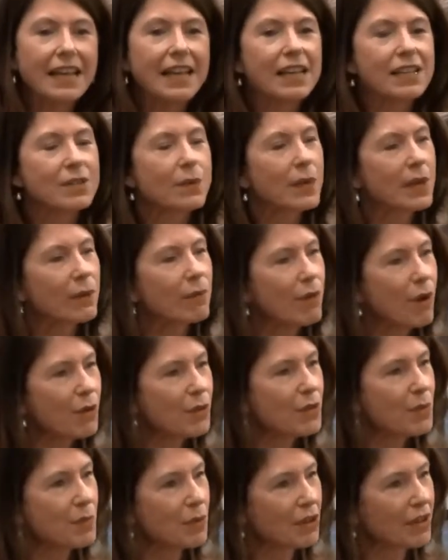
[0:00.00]
So he wrote
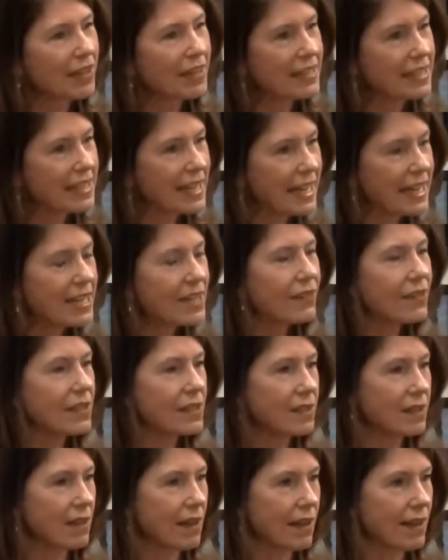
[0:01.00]
the book at the end of
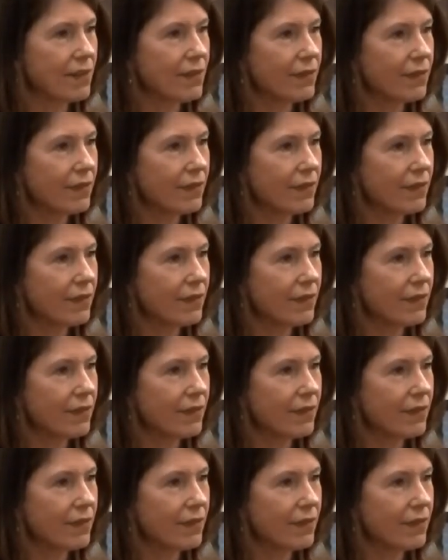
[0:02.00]
his life.